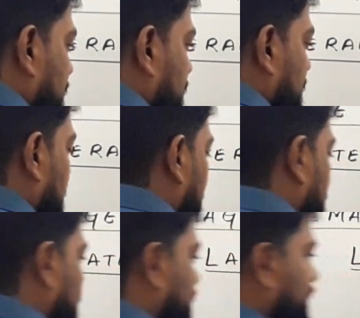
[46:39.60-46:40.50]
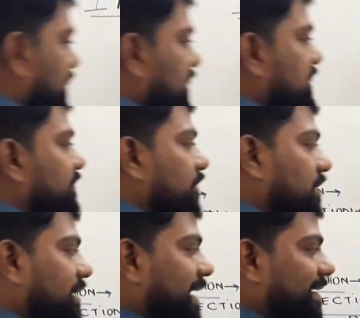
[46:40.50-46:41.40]
the letter of P is
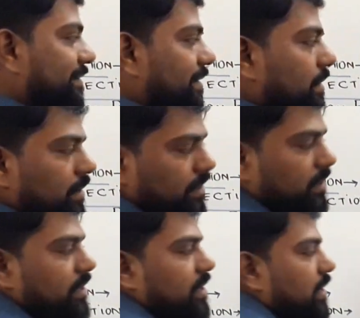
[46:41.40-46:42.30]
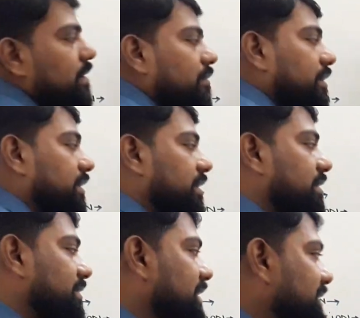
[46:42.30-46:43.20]
what? Laterally
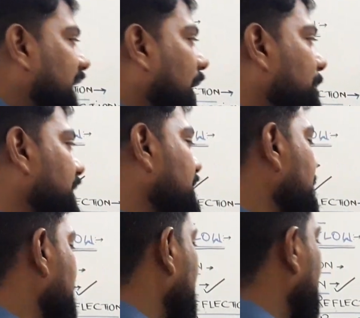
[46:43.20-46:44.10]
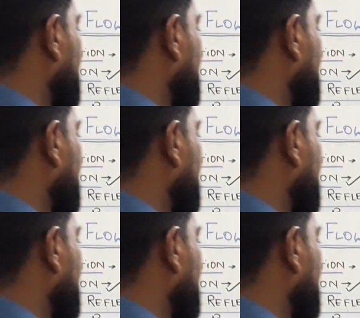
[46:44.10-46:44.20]
inverted. This happened in